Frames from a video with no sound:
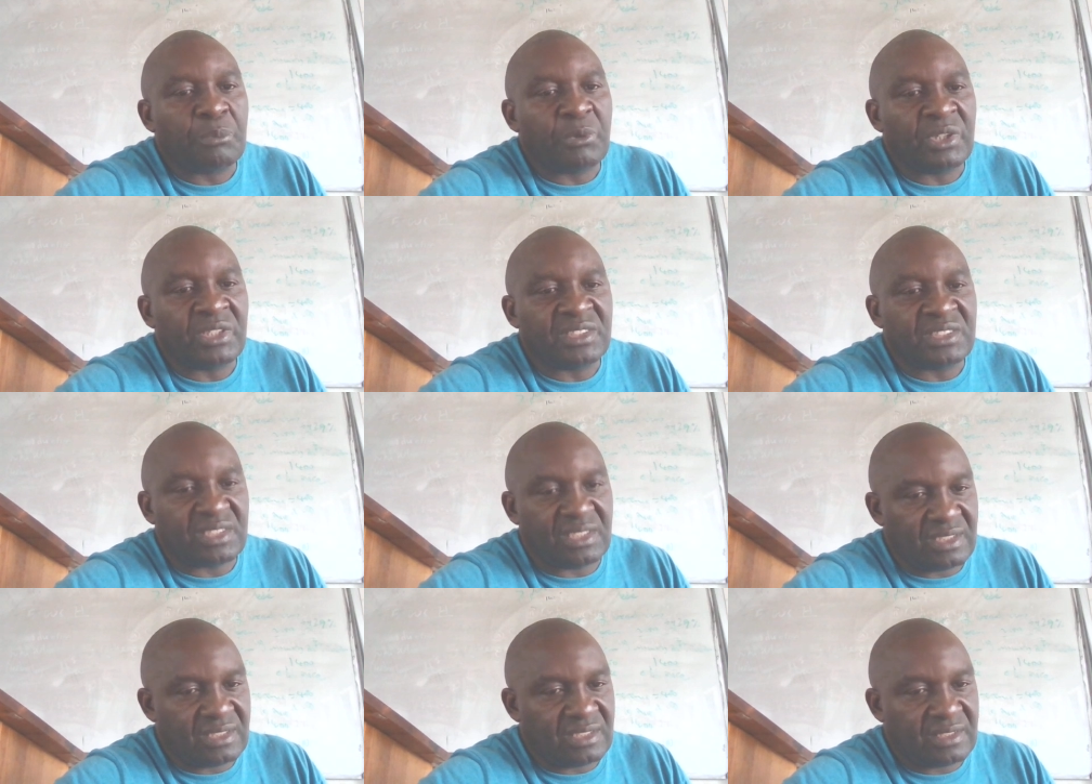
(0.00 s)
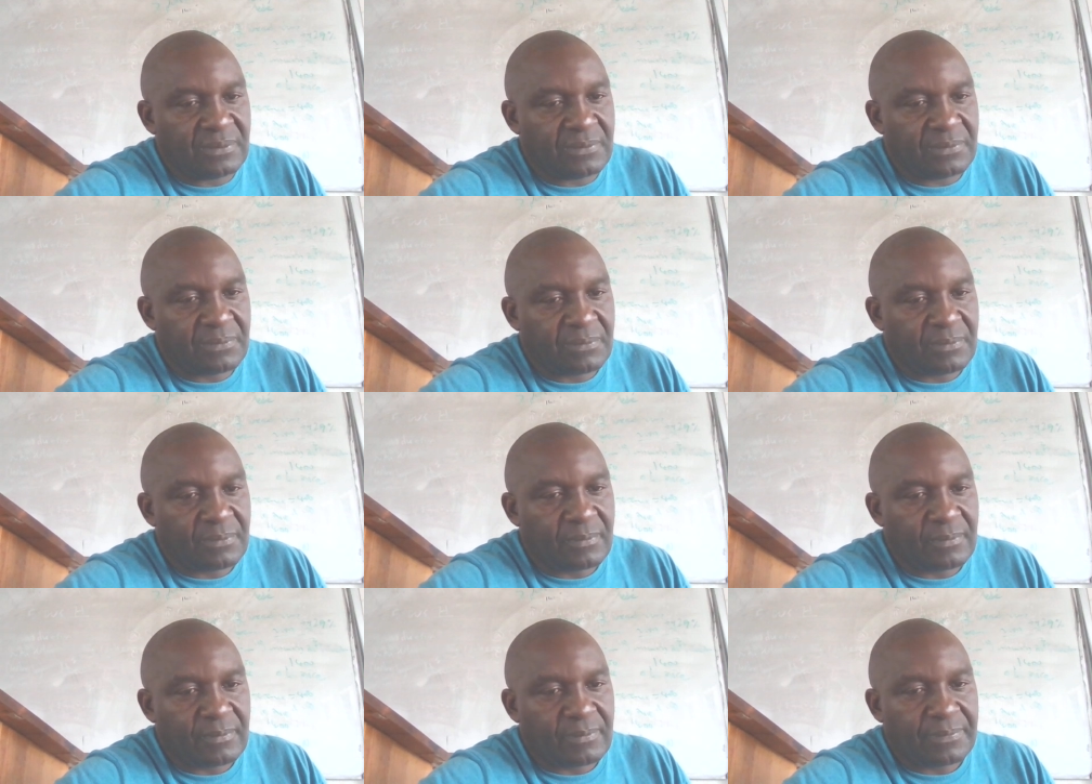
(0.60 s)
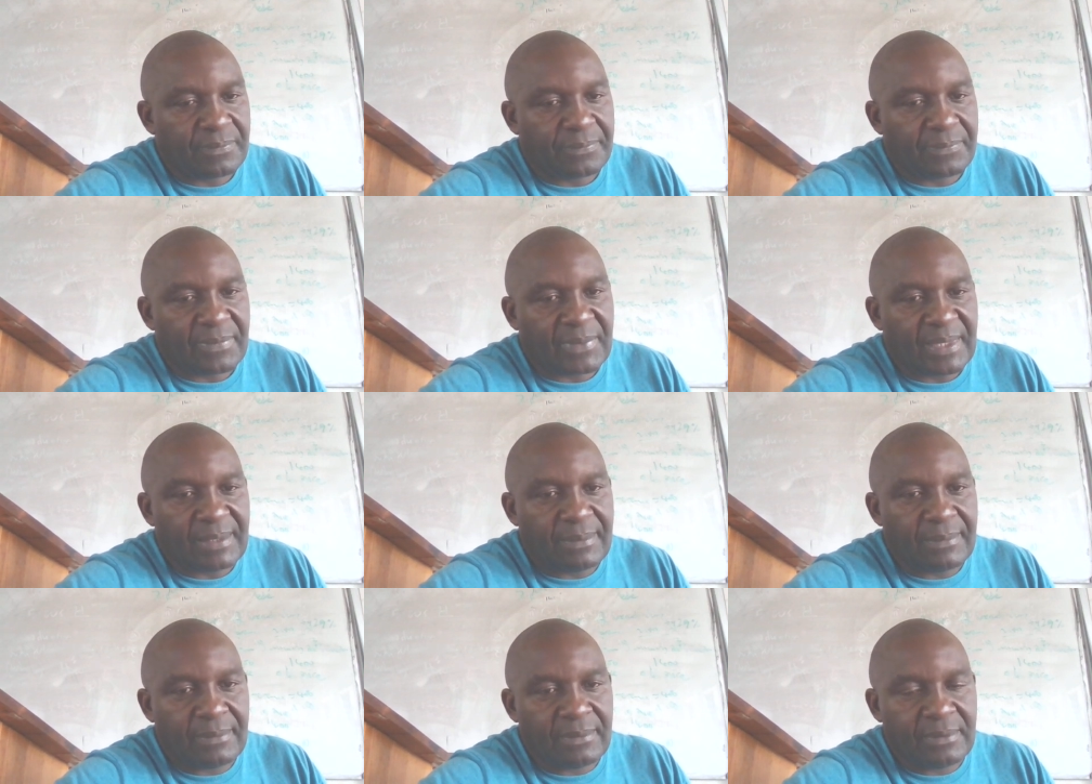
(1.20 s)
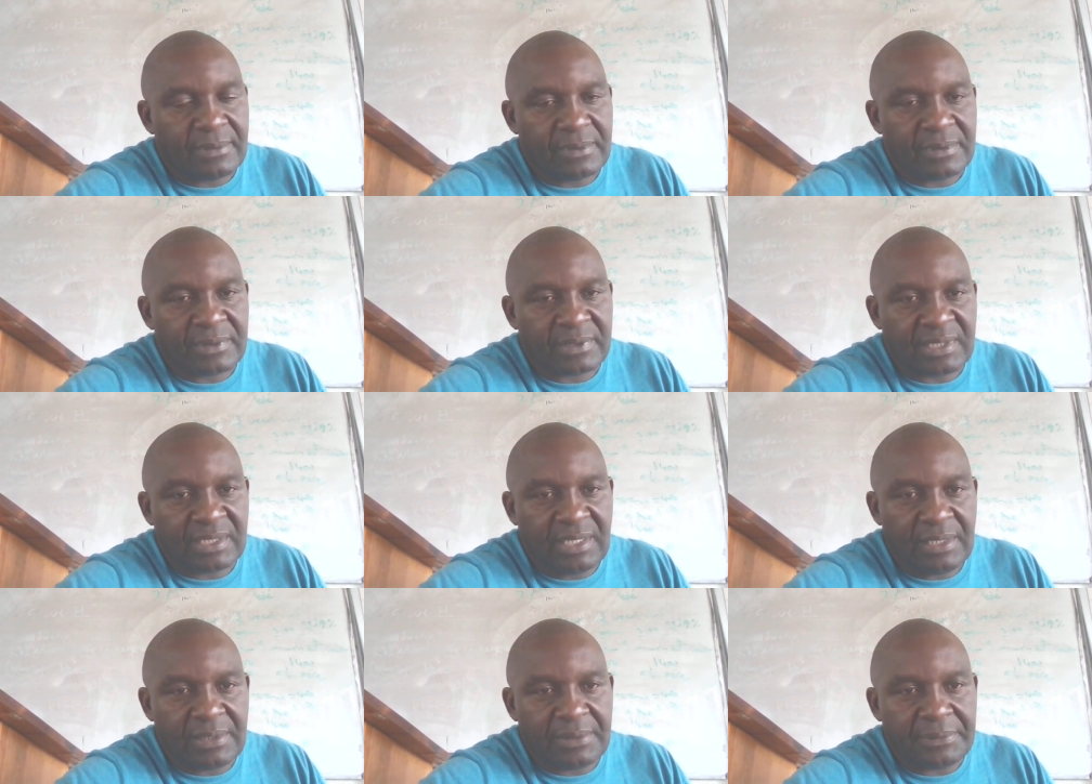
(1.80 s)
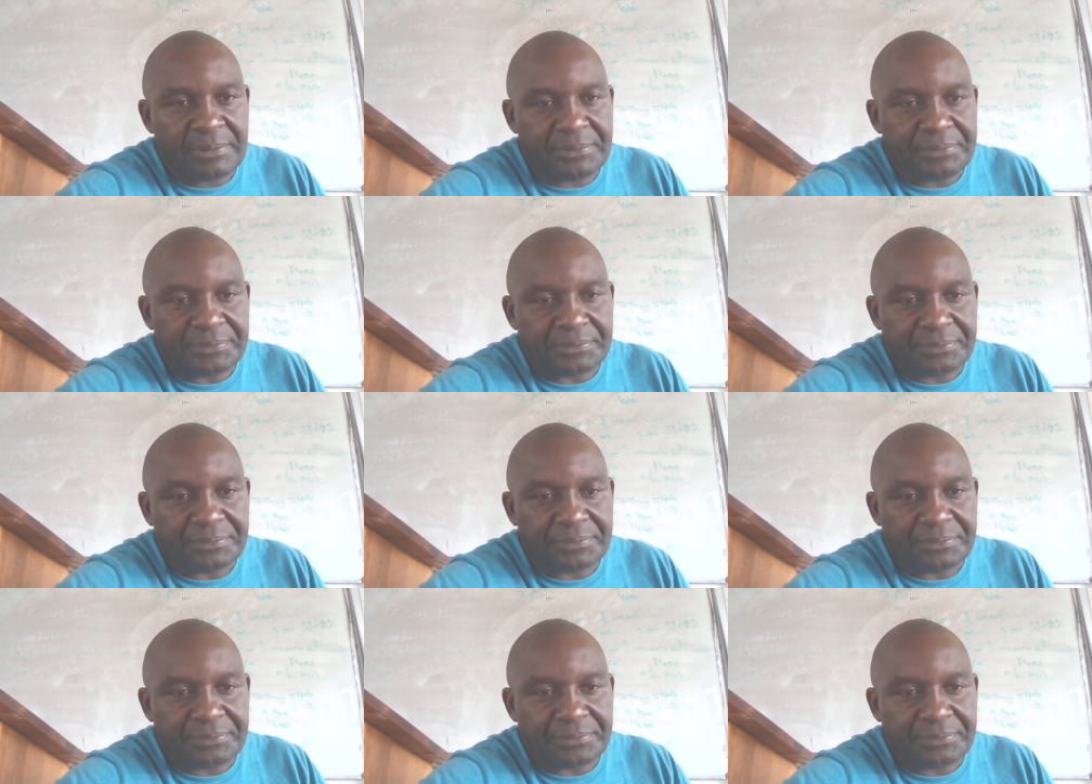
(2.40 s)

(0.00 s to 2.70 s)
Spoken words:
policies. Okay.